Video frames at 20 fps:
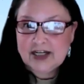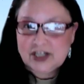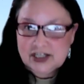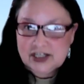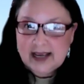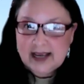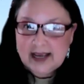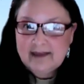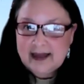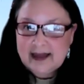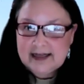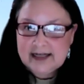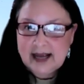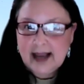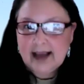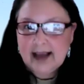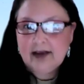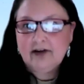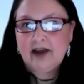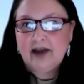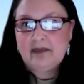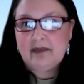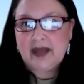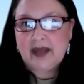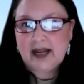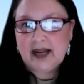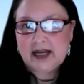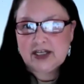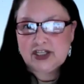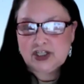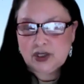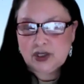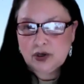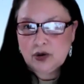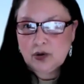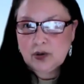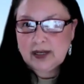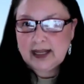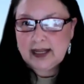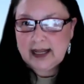Just like that diagram that I
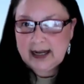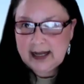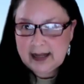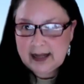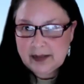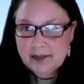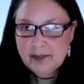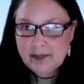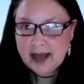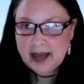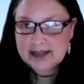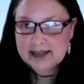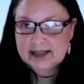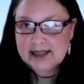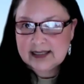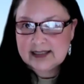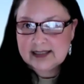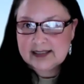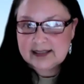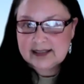showed, it impacts us.